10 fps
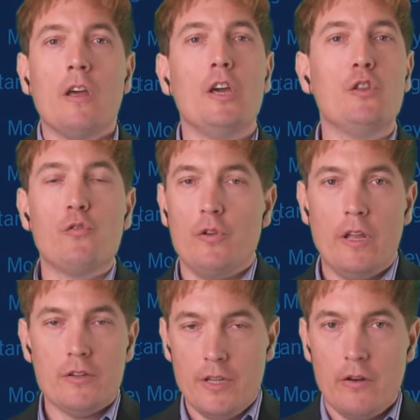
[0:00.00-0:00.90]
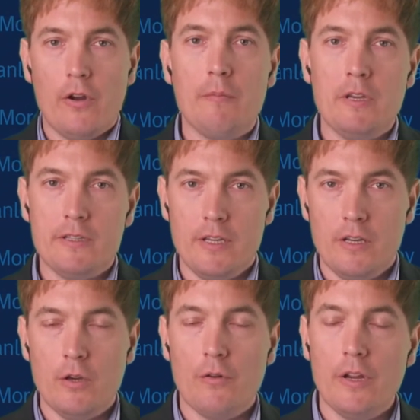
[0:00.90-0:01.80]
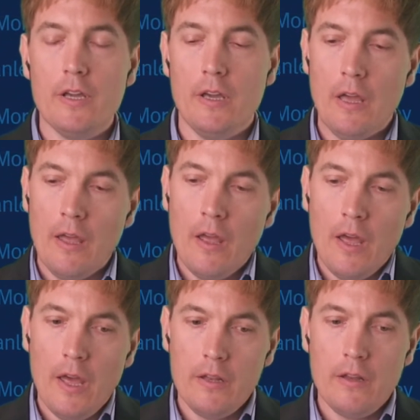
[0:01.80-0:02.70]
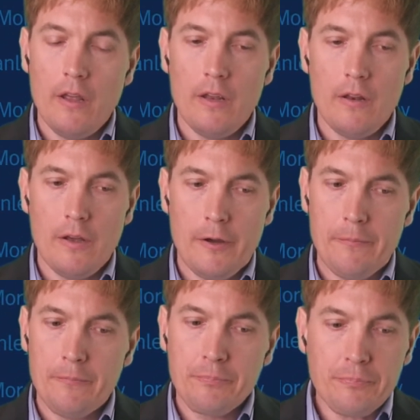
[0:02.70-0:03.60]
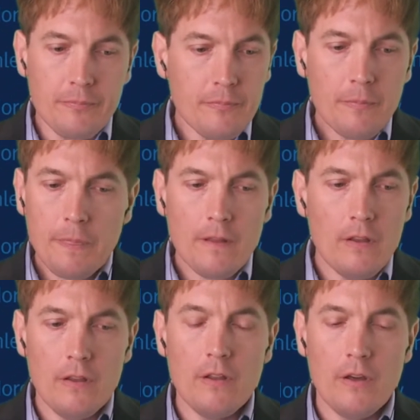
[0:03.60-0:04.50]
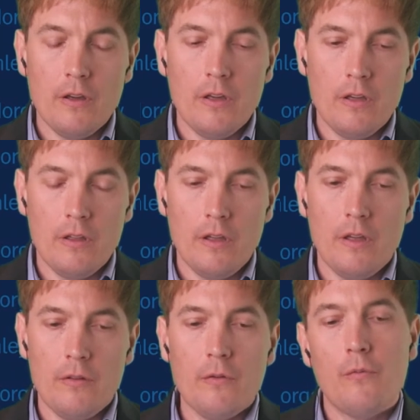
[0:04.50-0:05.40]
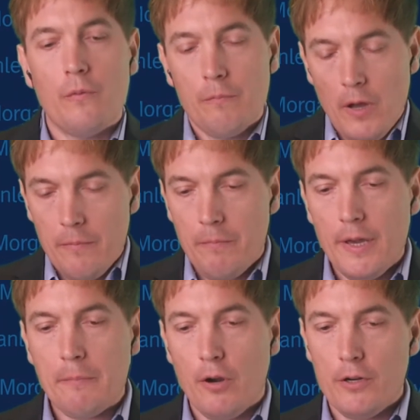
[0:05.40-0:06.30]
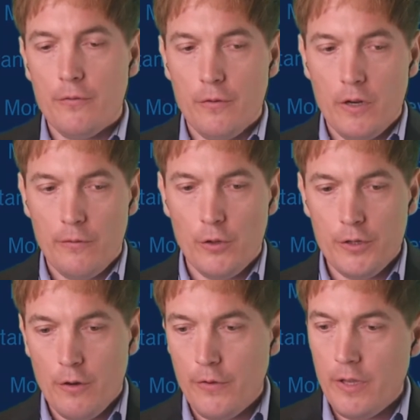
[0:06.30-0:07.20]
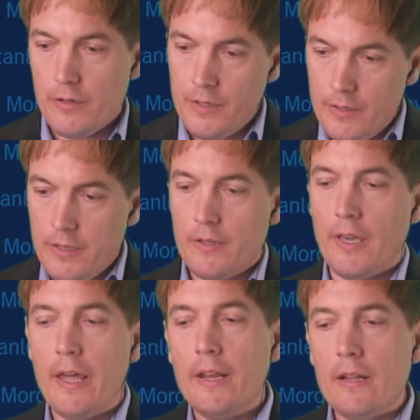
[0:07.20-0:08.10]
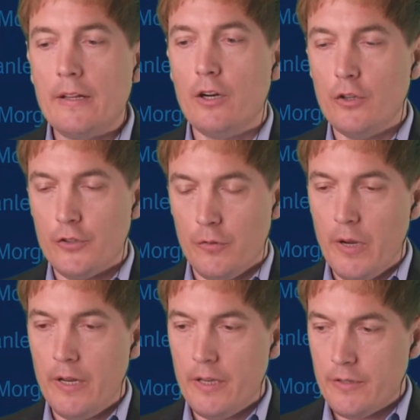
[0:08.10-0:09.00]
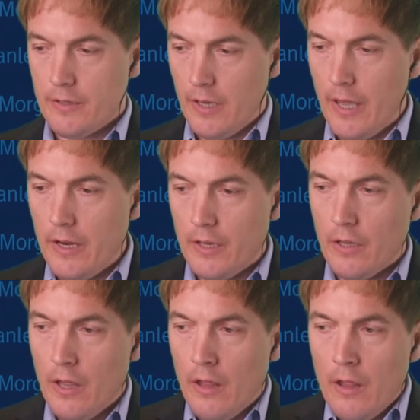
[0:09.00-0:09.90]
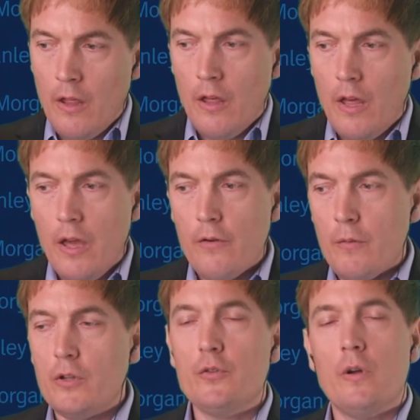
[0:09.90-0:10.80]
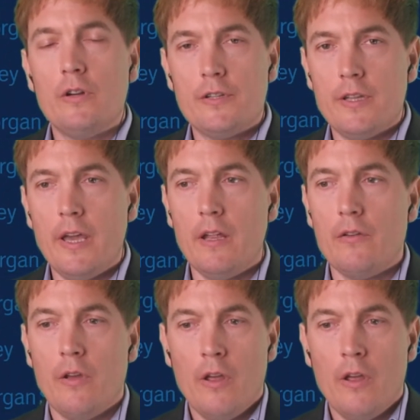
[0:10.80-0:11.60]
into data center a b c d or e and and um, it, it, it, a big part of what i've learned over the years is, is getting that culture ready is getting everyone to understand